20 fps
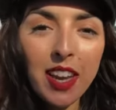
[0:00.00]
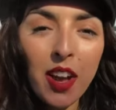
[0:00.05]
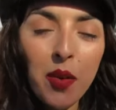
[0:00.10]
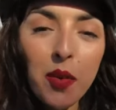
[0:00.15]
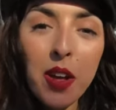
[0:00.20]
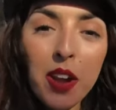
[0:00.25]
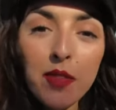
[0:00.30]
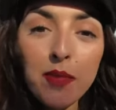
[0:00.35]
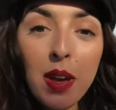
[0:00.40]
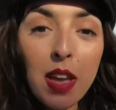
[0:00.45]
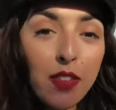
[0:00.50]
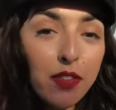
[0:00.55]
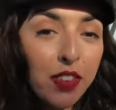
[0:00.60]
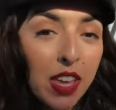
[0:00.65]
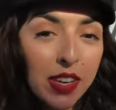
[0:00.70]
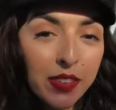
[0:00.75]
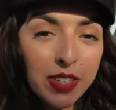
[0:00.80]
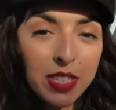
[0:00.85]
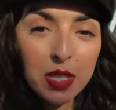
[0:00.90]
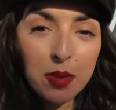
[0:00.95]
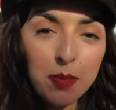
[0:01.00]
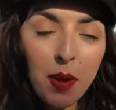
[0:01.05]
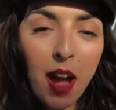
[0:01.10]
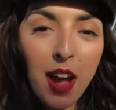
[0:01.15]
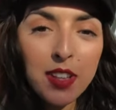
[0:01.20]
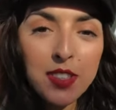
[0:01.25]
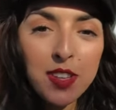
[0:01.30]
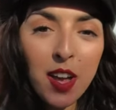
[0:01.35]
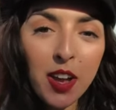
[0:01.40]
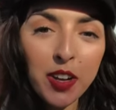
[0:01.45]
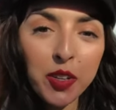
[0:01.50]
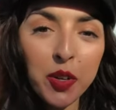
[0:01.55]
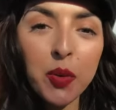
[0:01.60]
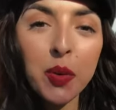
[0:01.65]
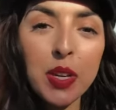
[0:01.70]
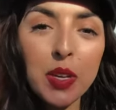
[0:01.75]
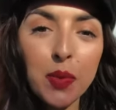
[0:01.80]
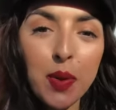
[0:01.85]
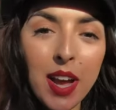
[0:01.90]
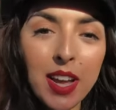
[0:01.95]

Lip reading: out one of my favorite spots on Queen